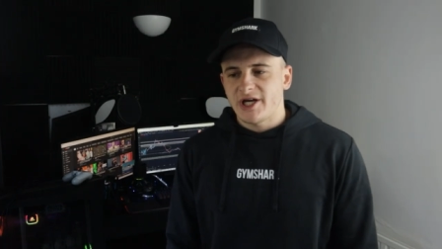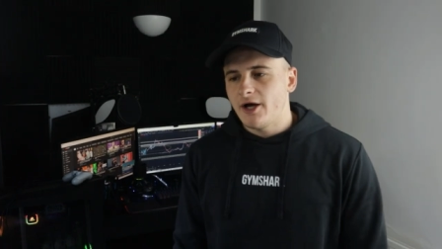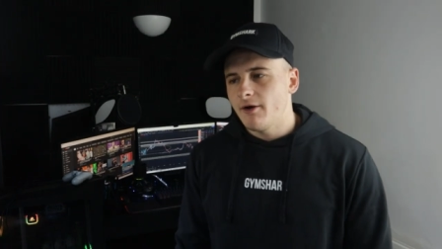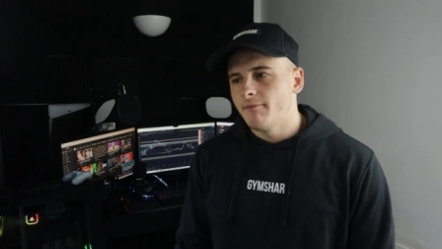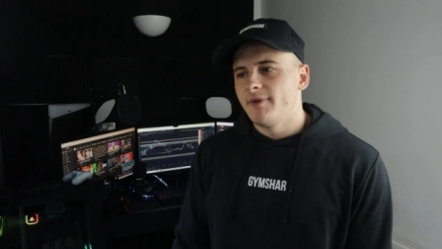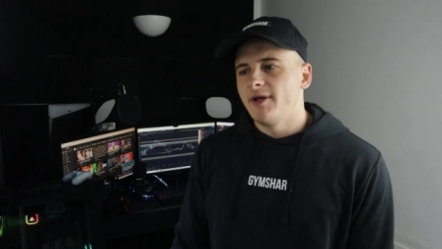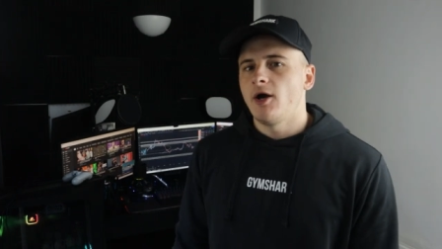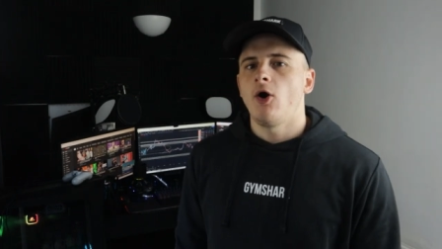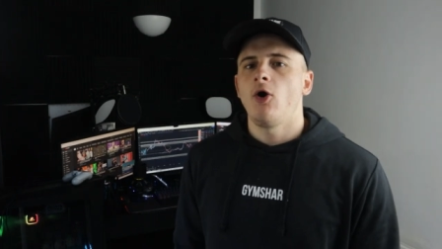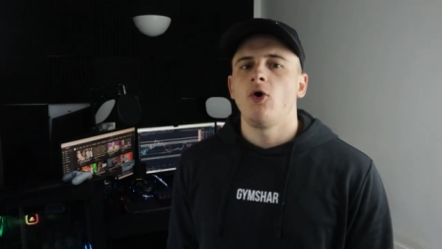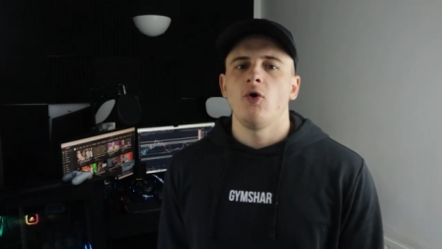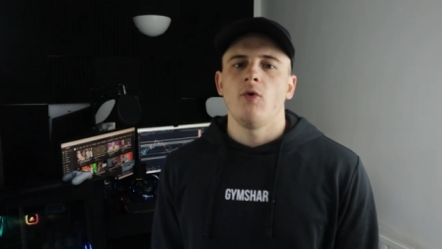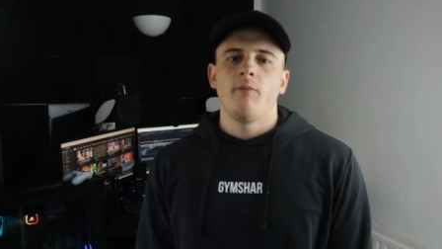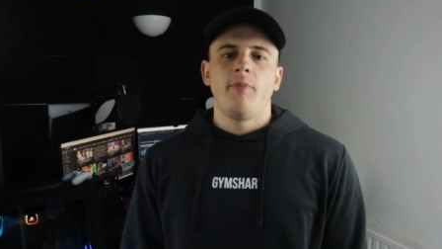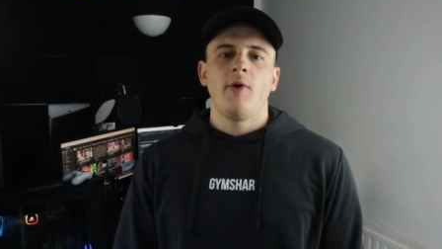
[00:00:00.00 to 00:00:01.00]
can be
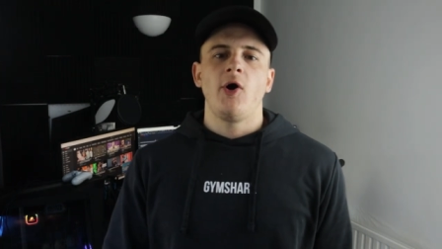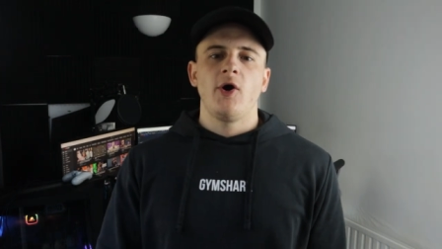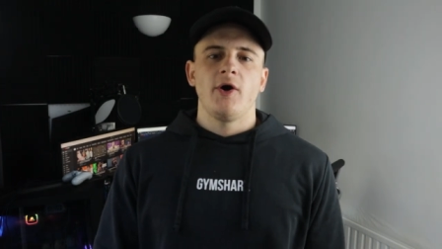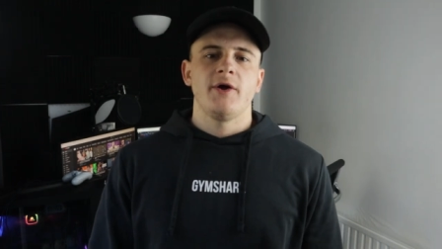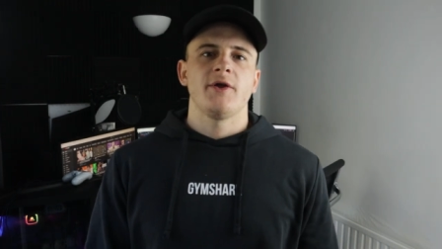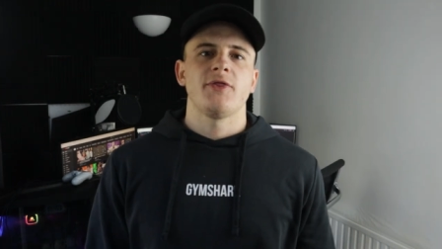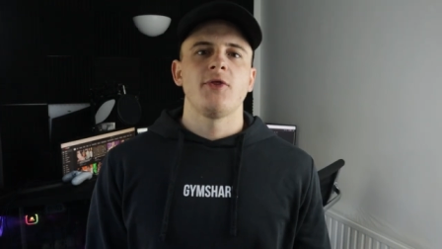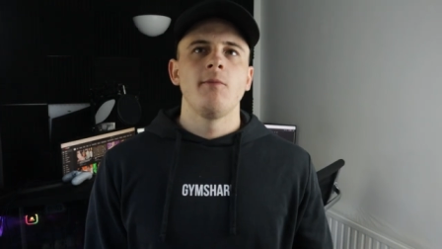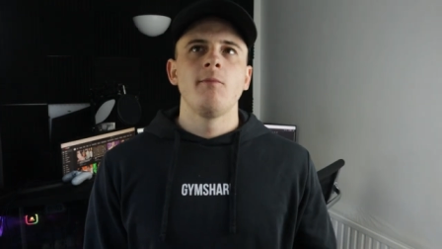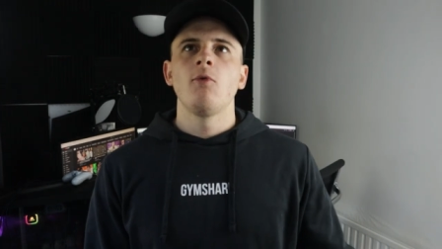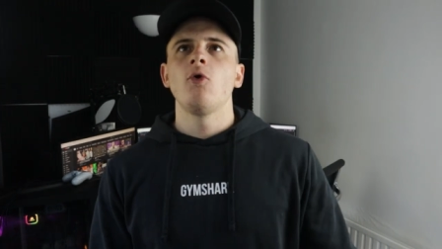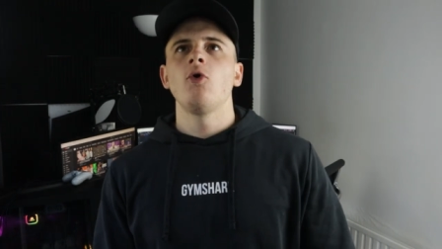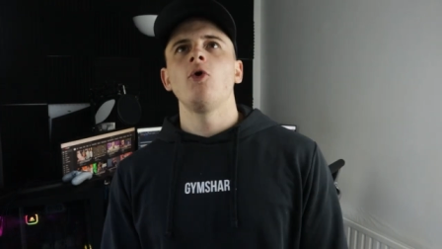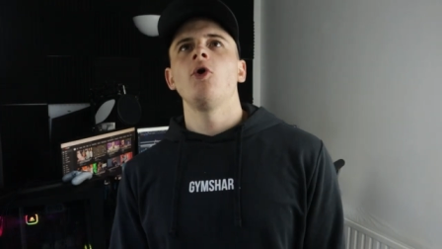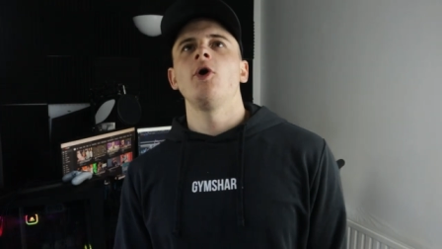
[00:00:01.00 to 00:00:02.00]
hard, but the
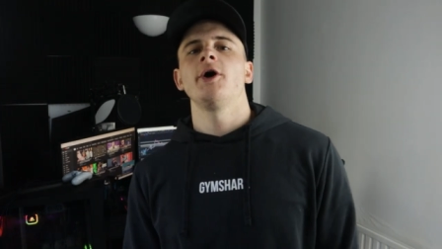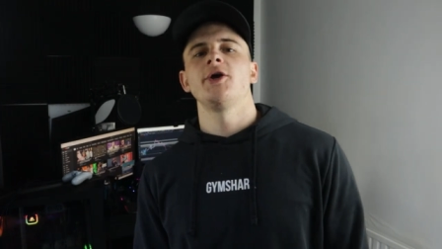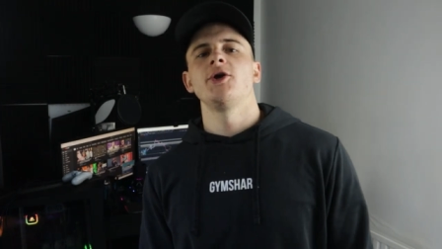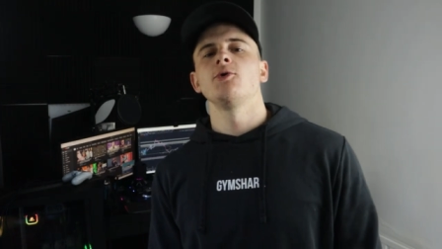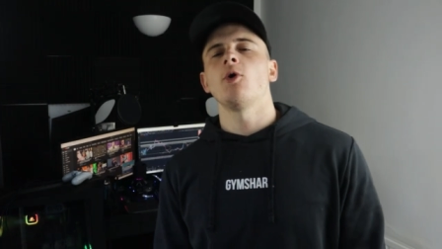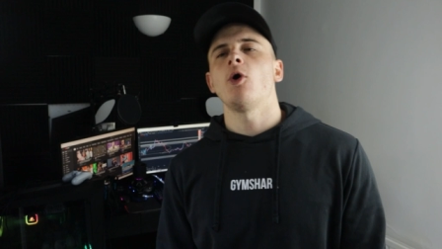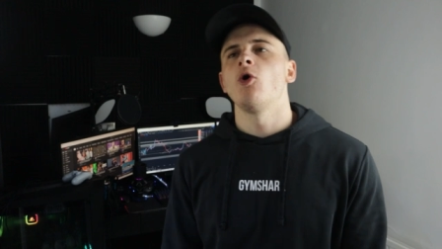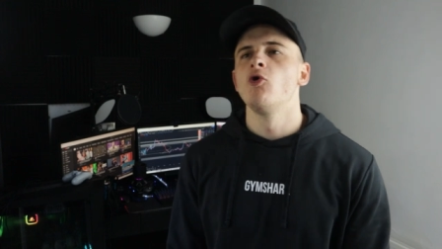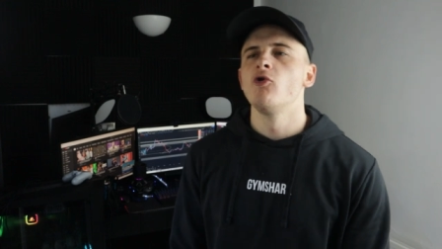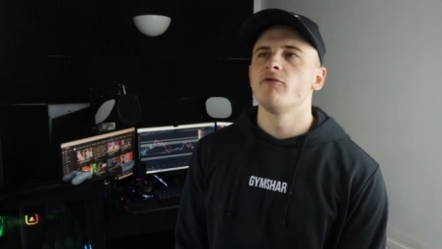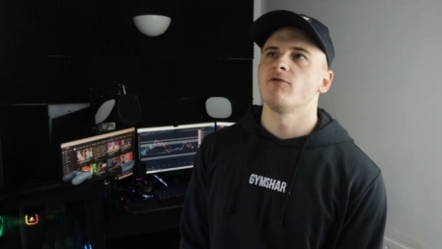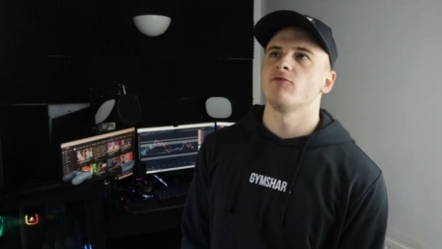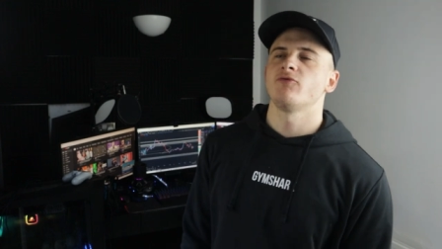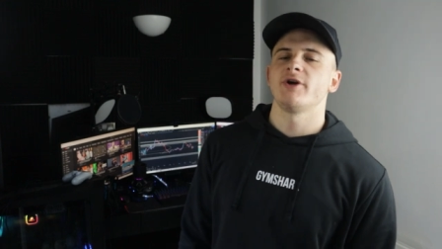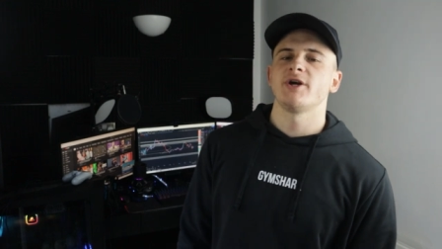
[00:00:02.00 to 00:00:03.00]
more you
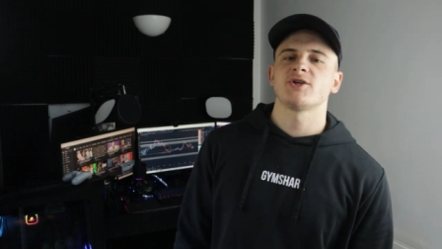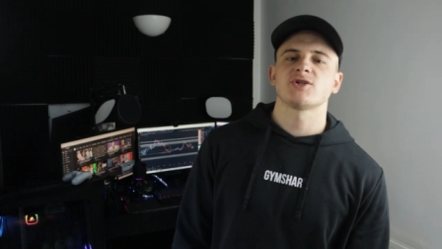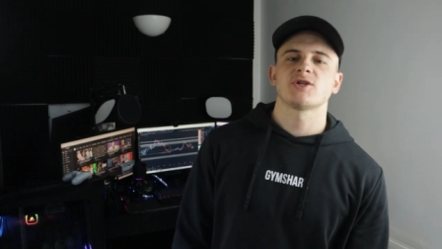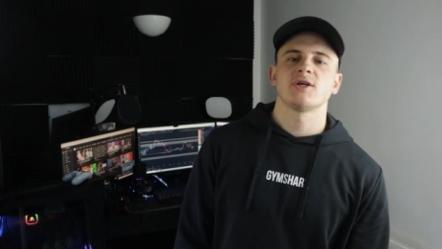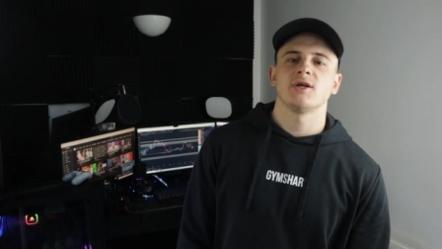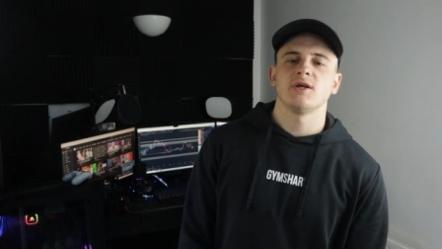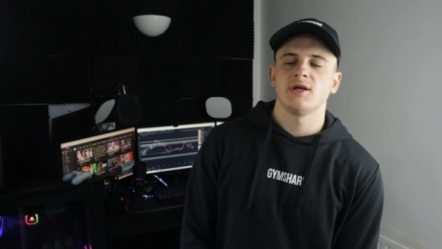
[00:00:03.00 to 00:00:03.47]
over risk,